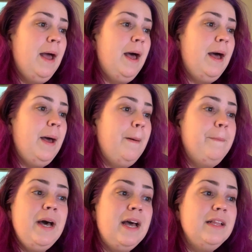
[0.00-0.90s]

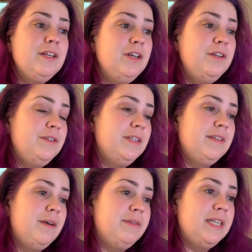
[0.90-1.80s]
But good news is
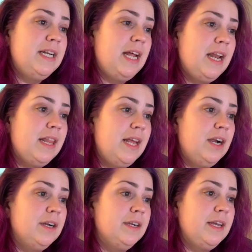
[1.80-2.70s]
I was in and out of
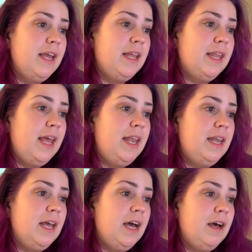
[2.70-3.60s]
there, and then